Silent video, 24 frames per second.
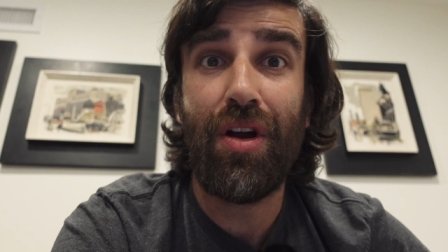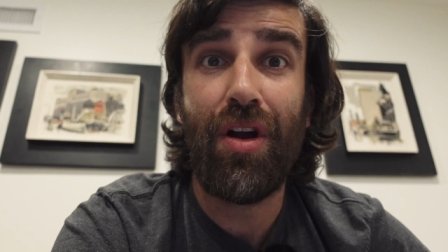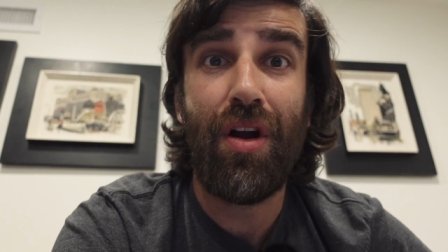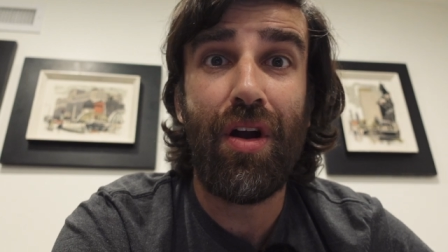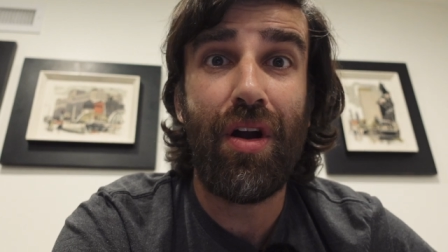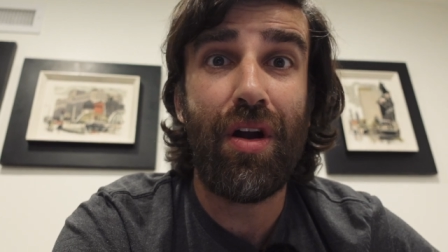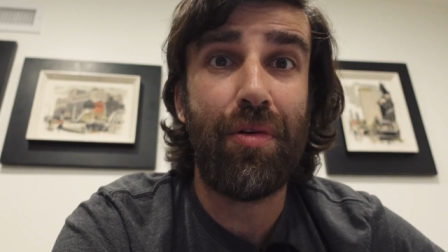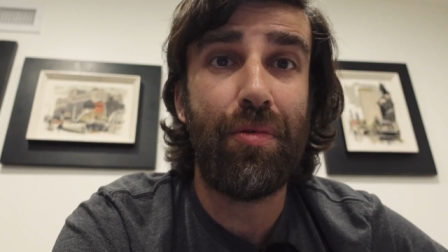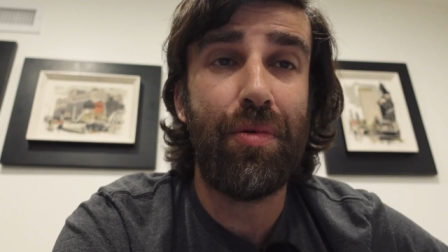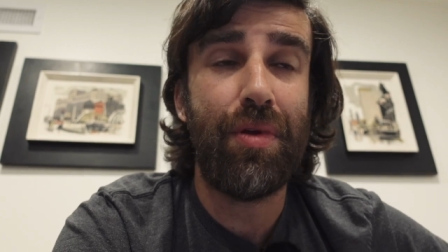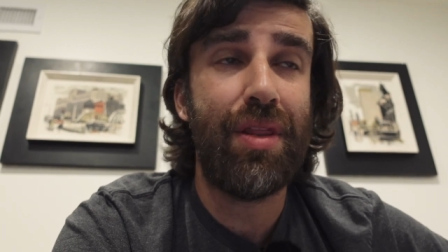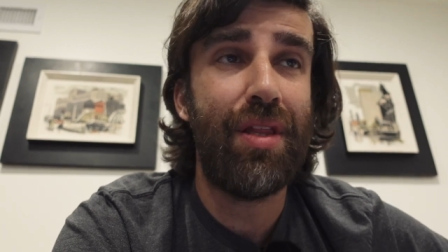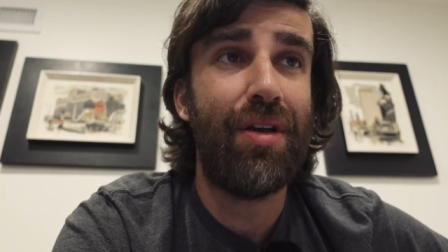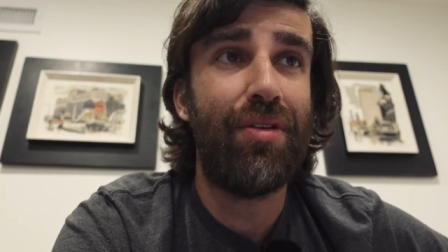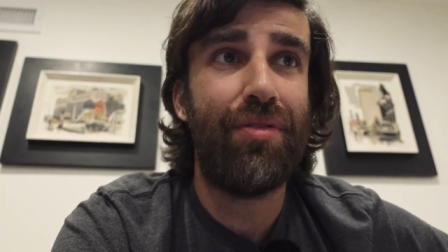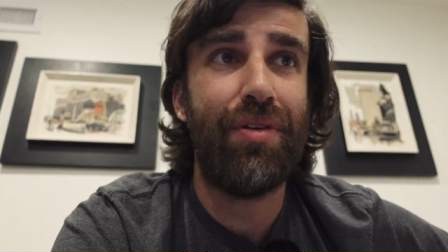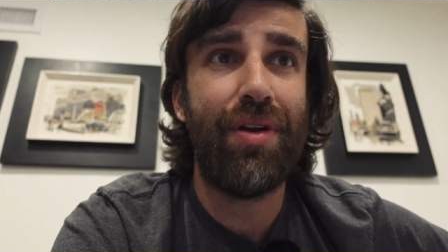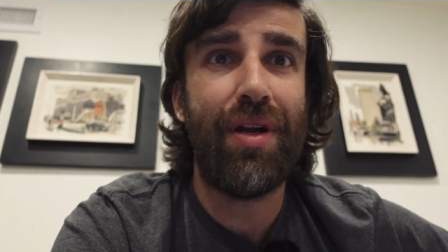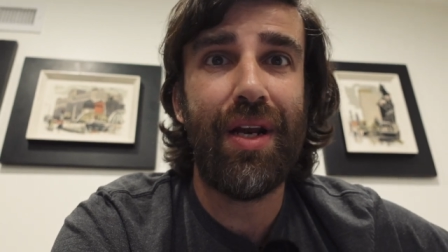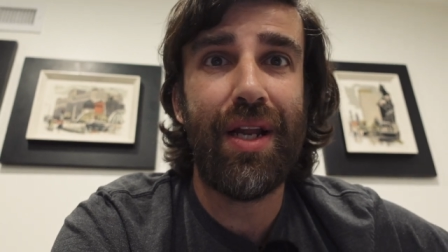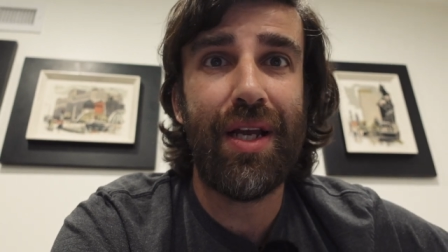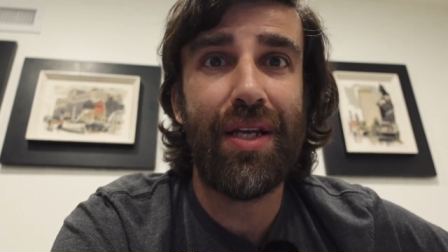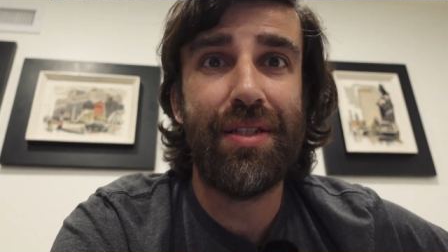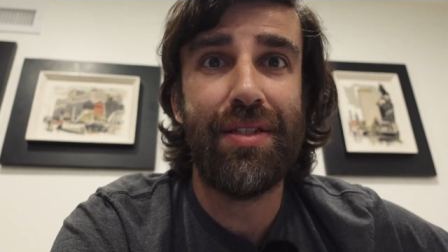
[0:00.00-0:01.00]
car without
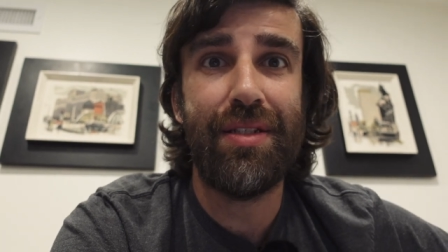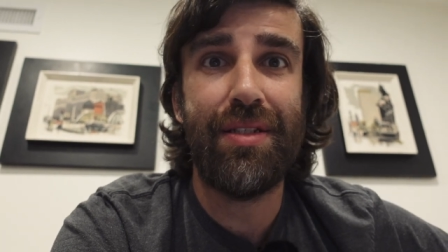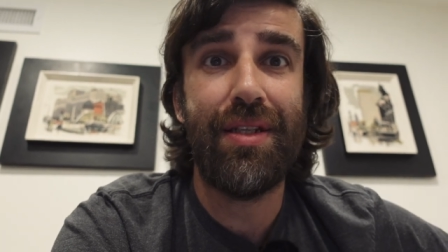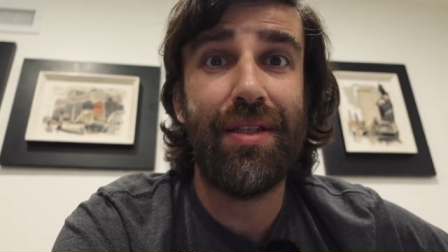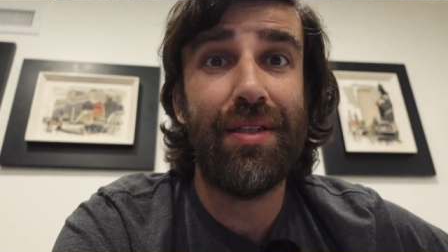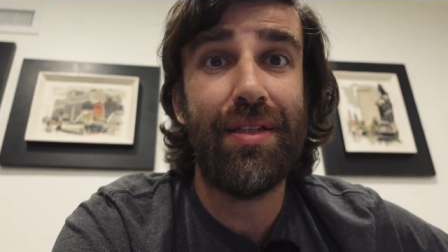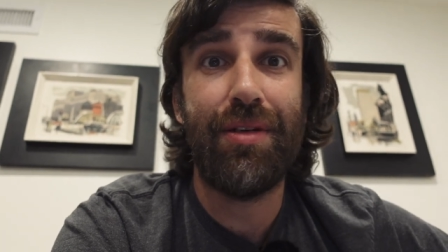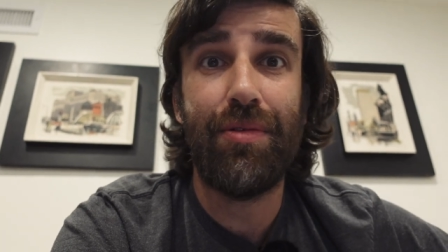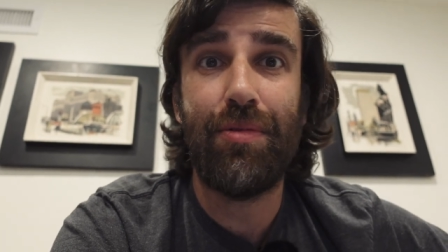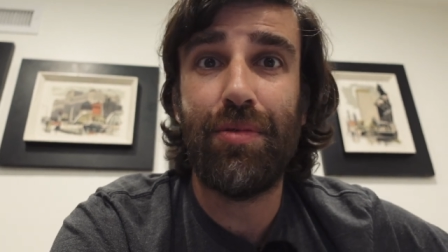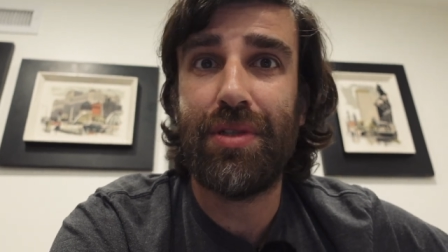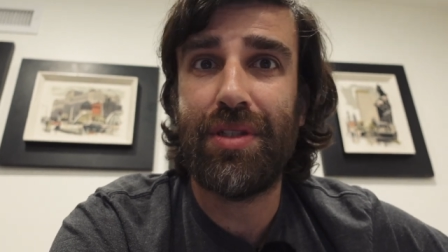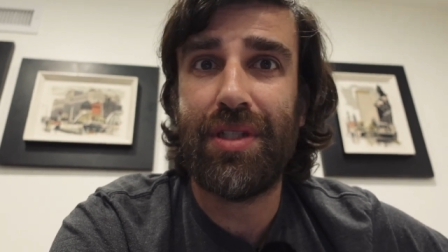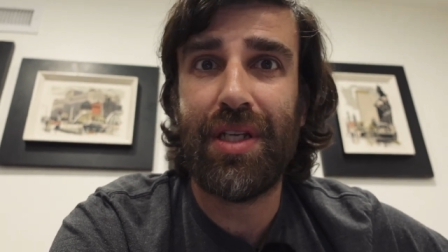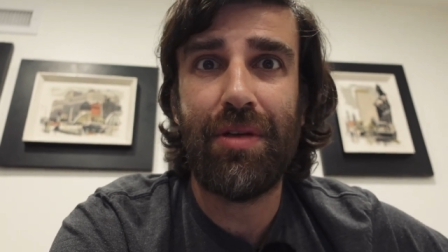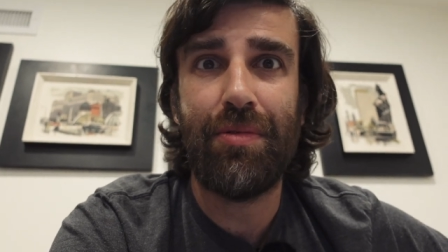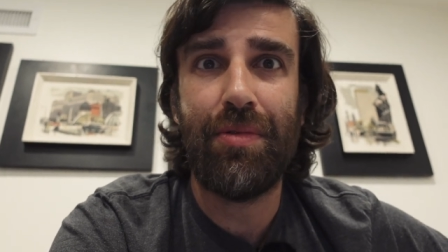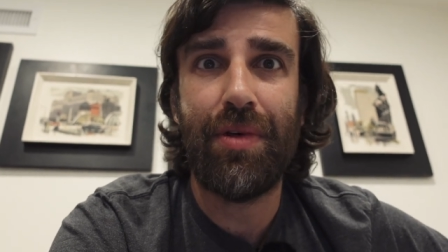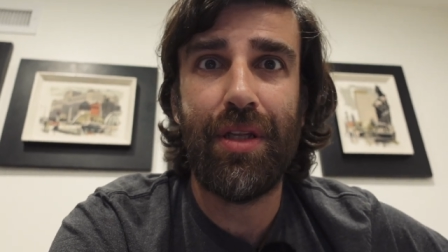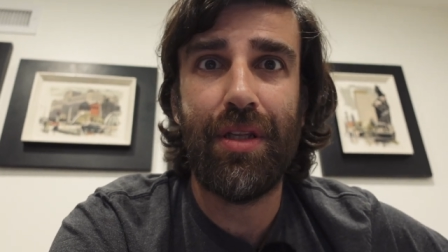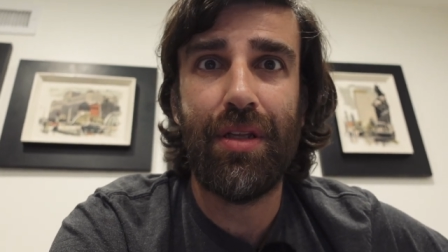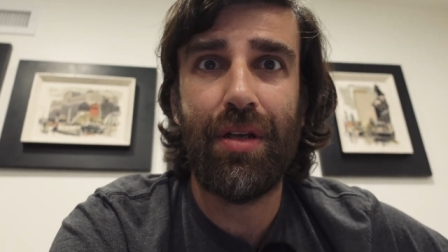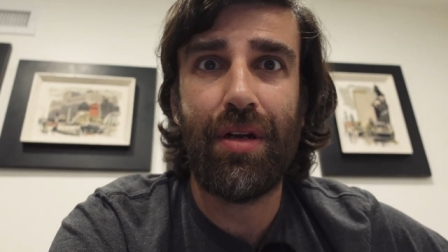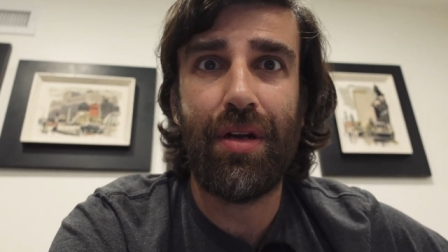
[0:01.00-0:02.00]
realizing that there was
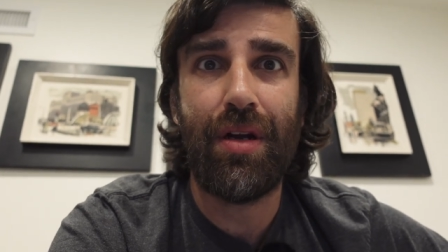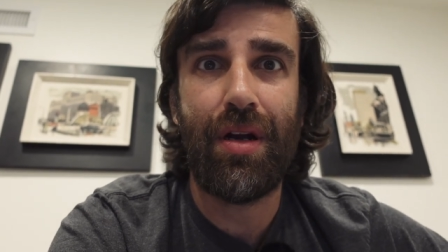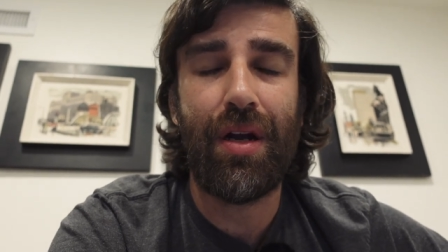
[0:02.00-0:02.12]
someone in the